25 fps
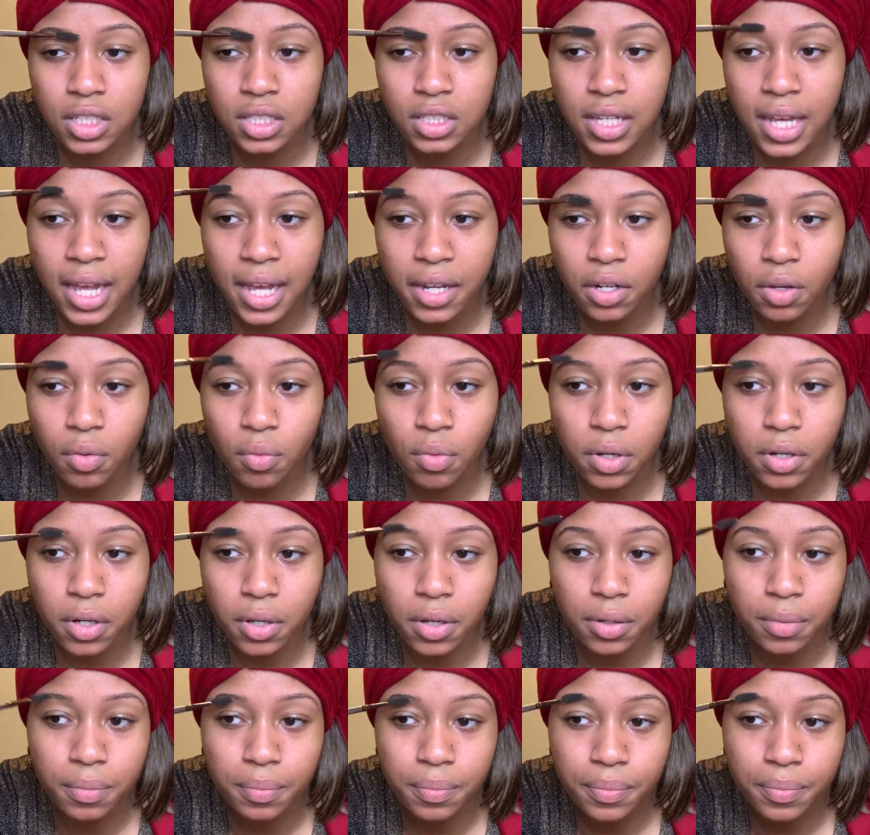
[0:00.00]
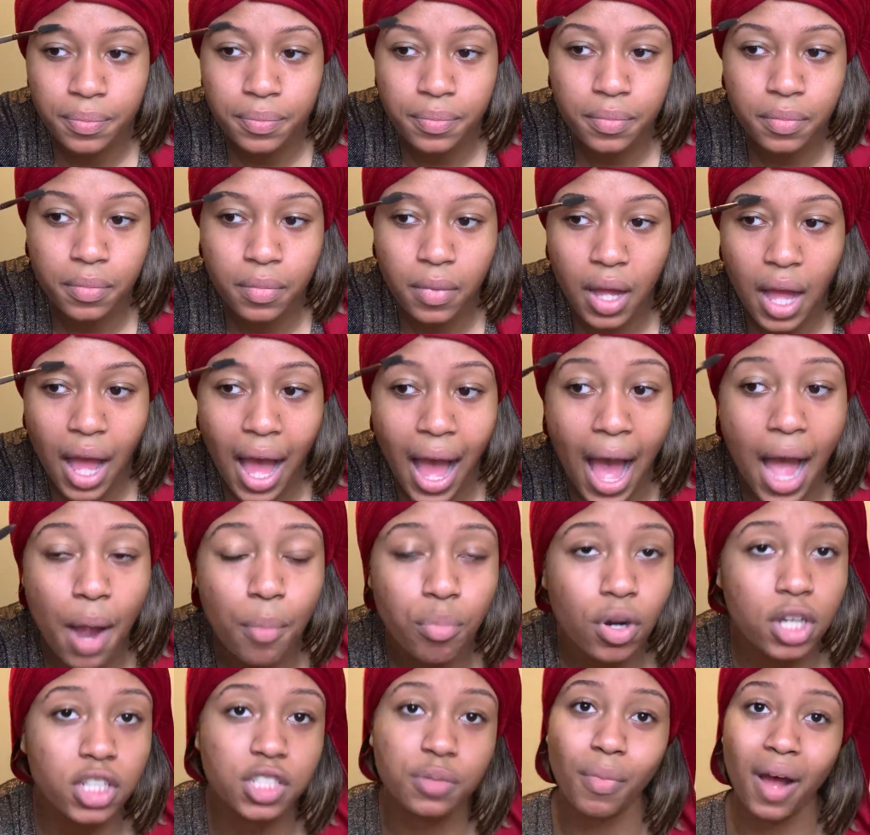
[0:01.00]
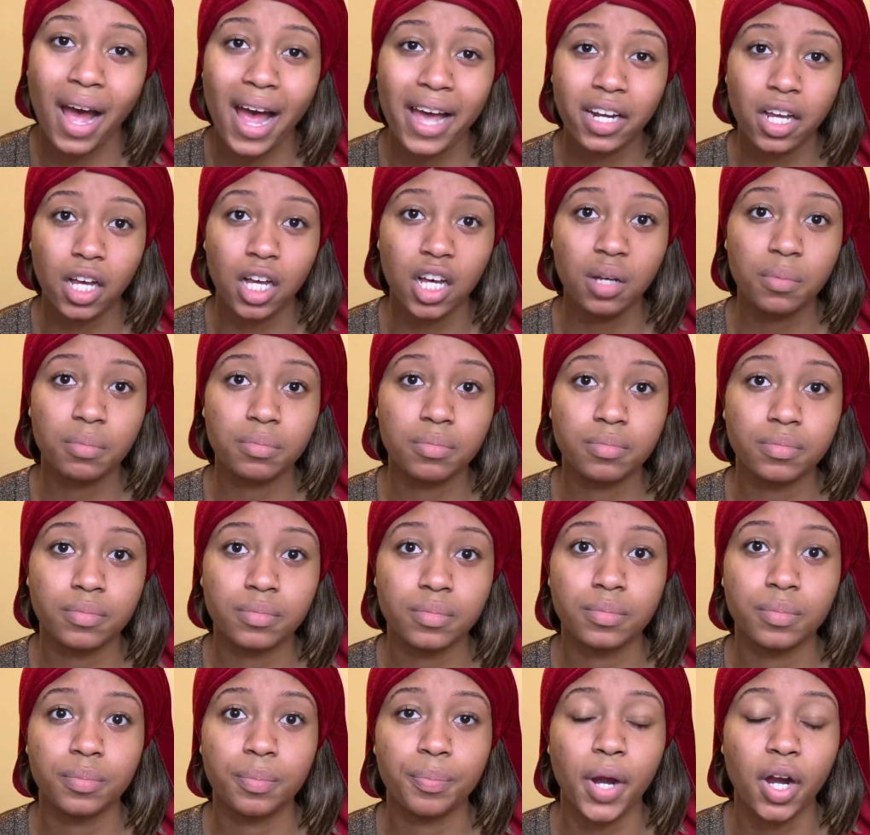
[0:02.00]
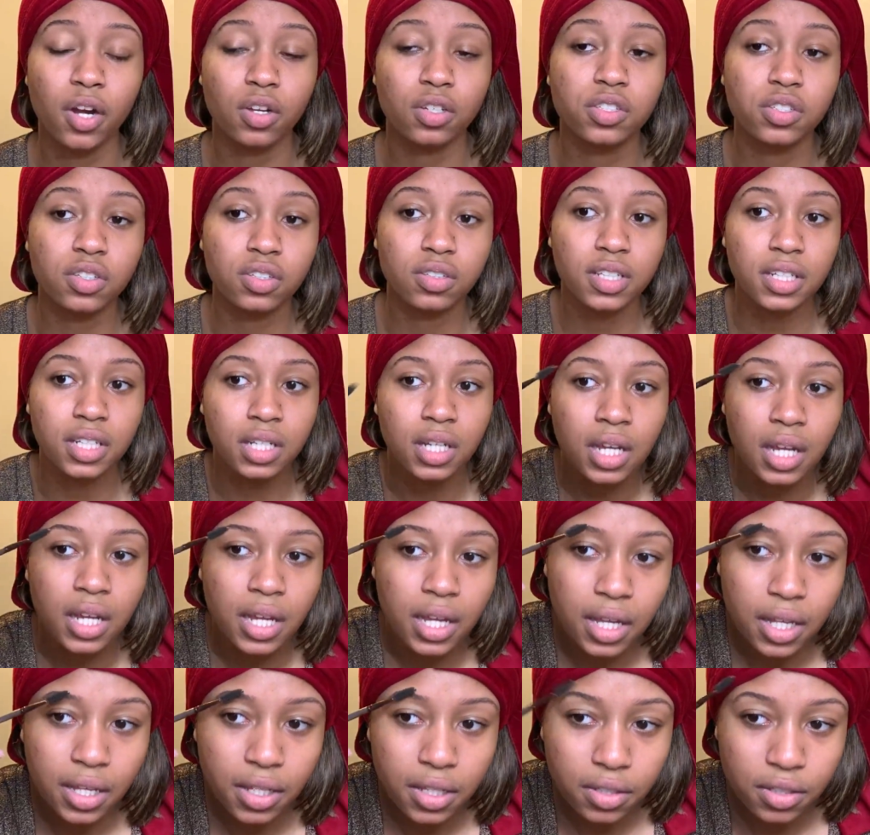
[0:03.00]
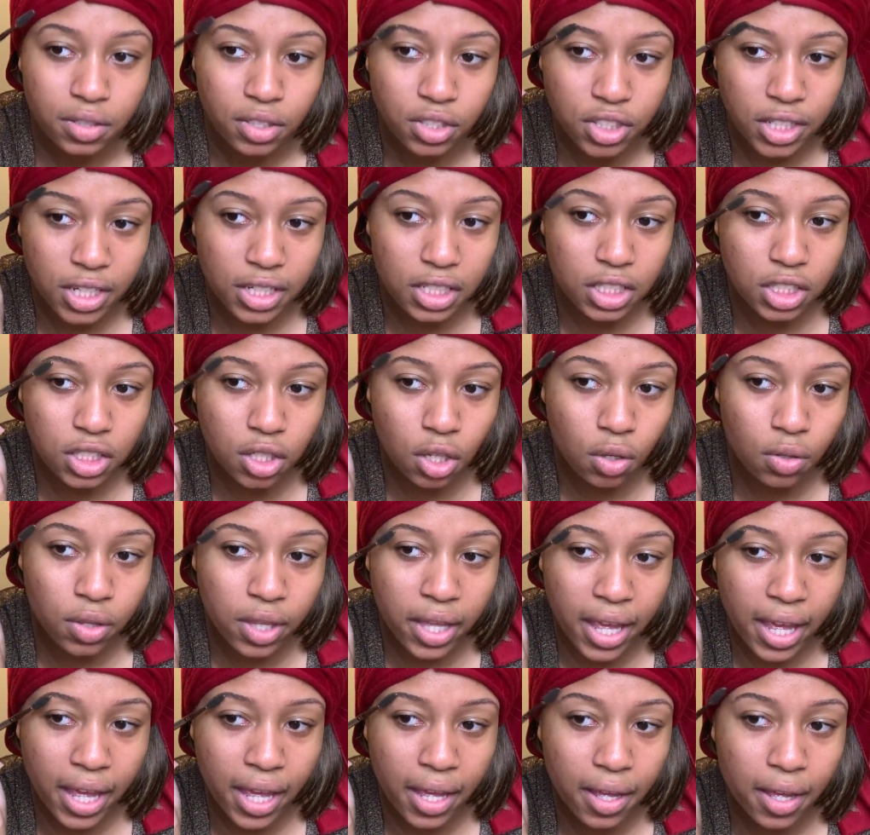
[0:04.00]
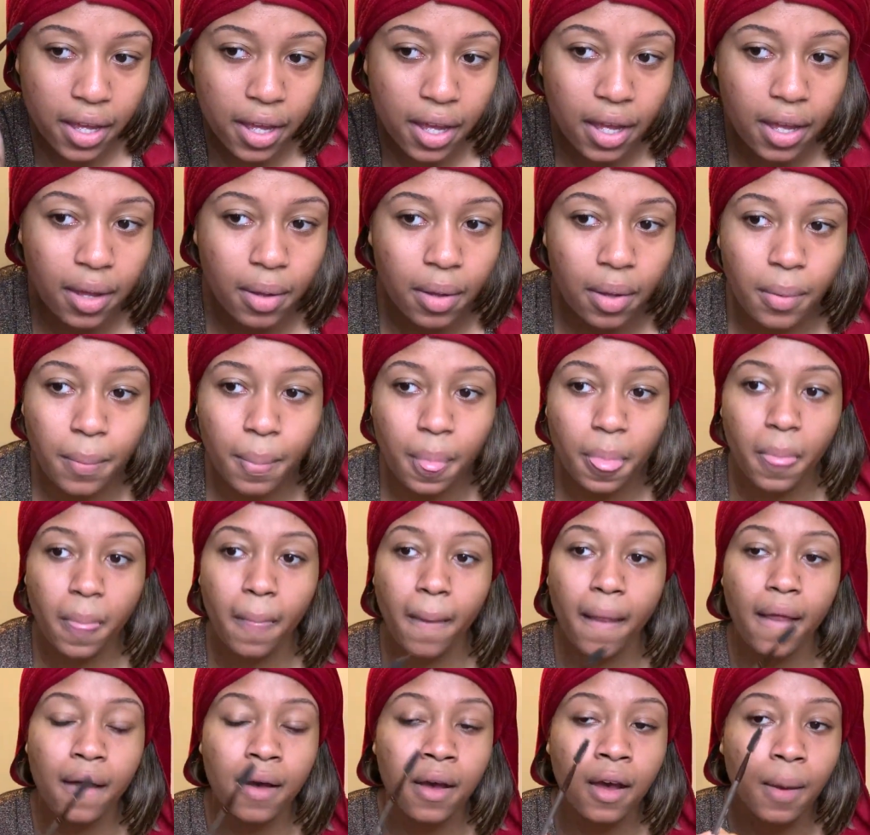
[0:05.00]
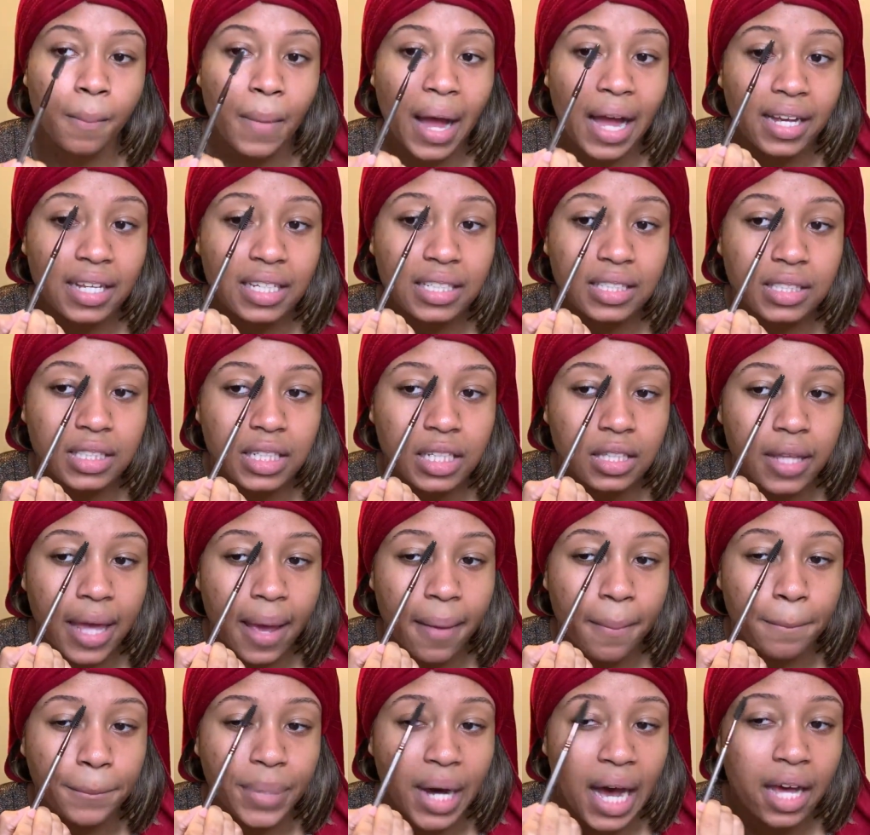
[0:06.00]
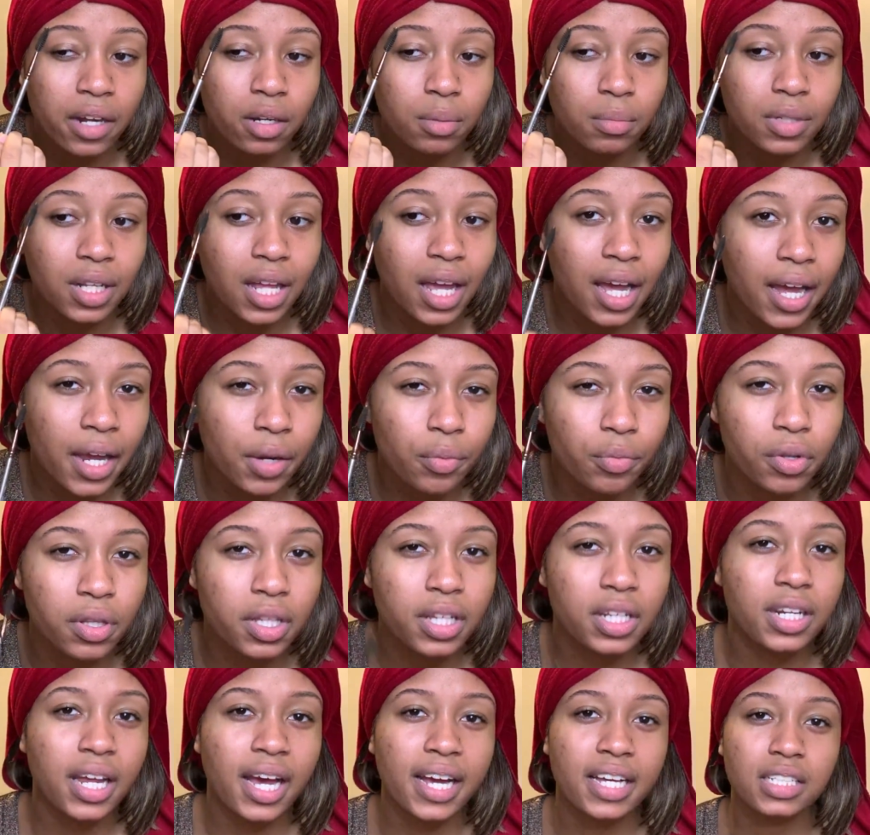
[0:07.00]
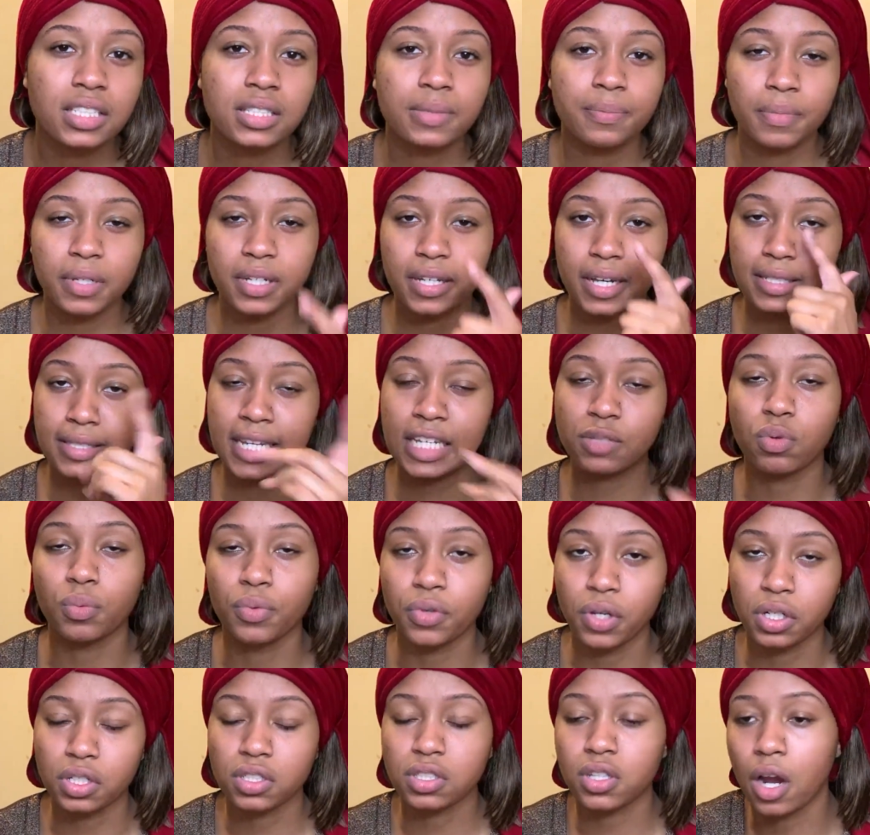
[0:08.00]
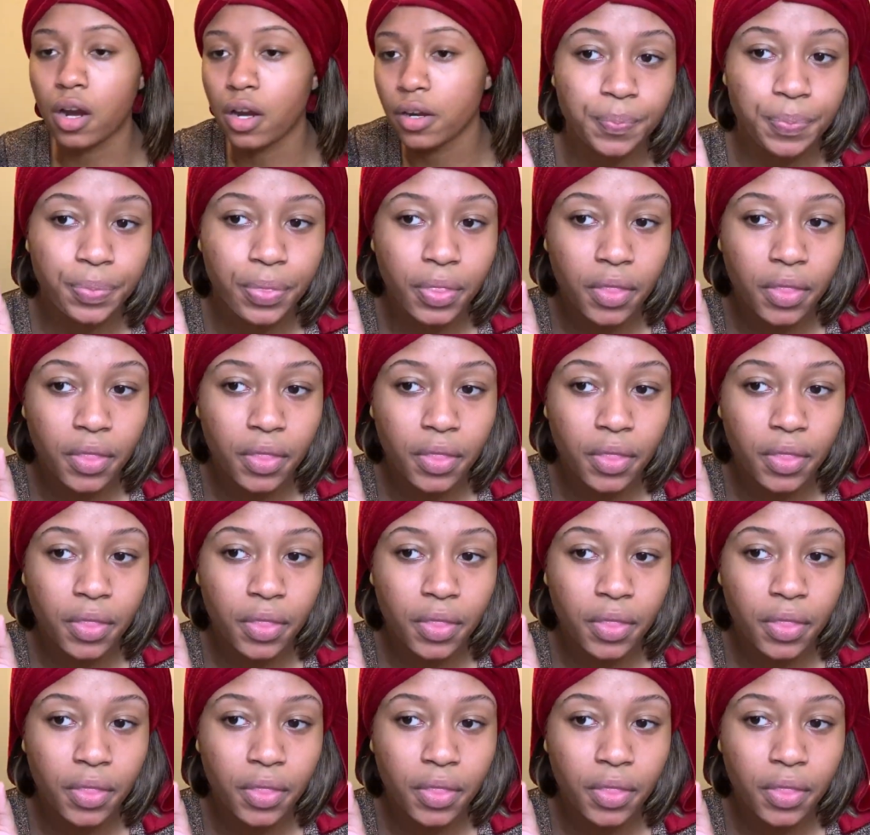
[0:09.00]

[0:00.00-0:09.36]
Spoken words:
kind of wanna. I brush mine up personally, just so that I can see that bottom line really nice, because that's where we're gonna start.